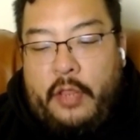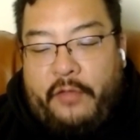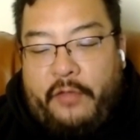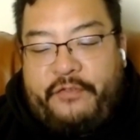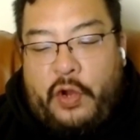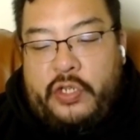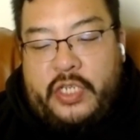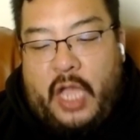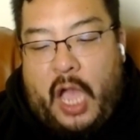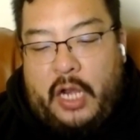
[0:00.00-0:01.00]
The first
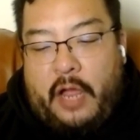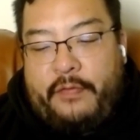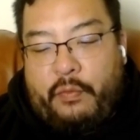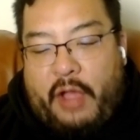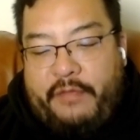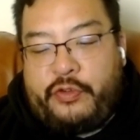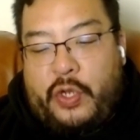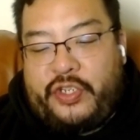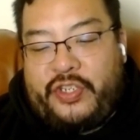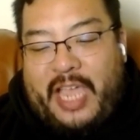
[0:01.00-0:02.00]
cut of the rough
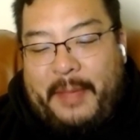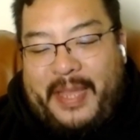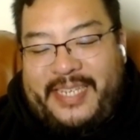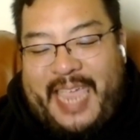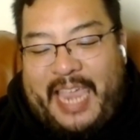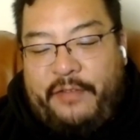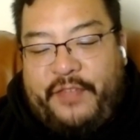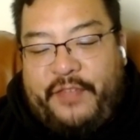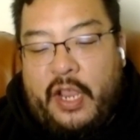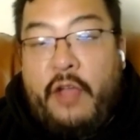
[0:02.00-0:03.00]
stretches out about 10
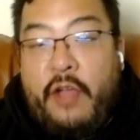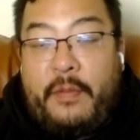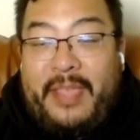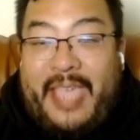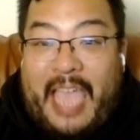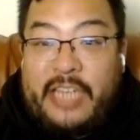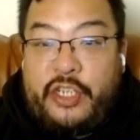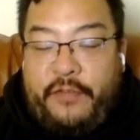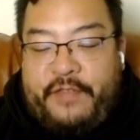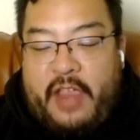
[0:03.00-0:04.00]
feet from the edge of
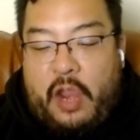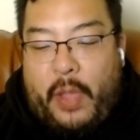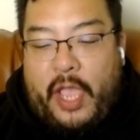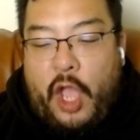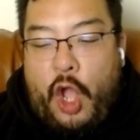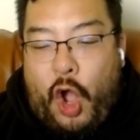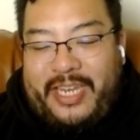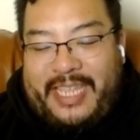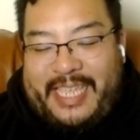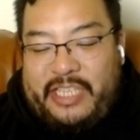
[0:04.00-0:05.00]
the fairway
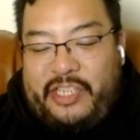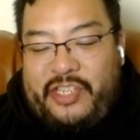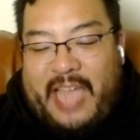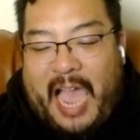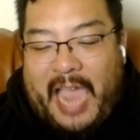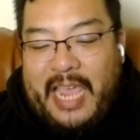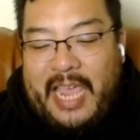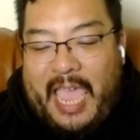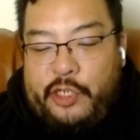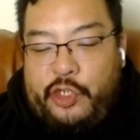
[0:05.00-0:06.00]
on each side
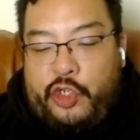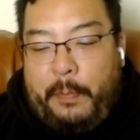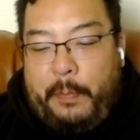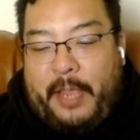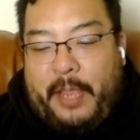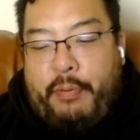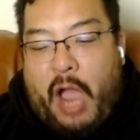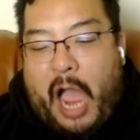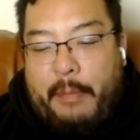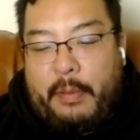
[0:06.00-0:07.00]
and shouldn't be a
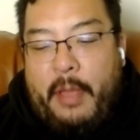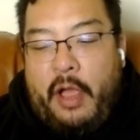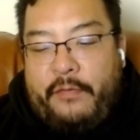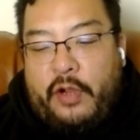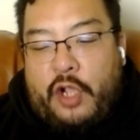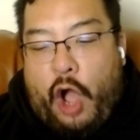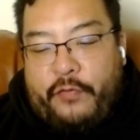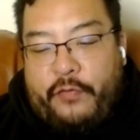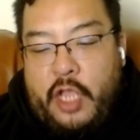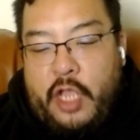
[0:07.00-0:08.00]
problem for
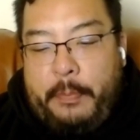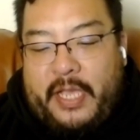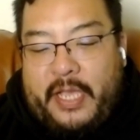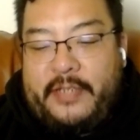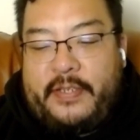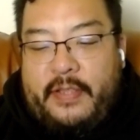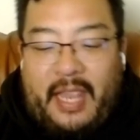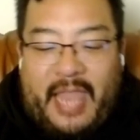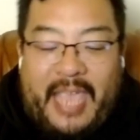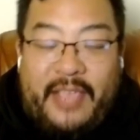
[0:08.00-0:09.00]
golfers because the
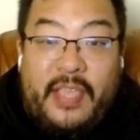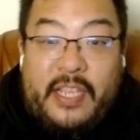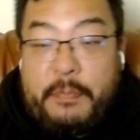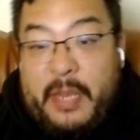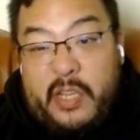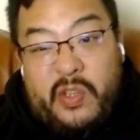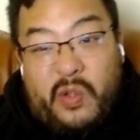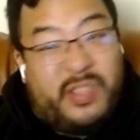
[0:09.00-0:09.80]
length is minuscule.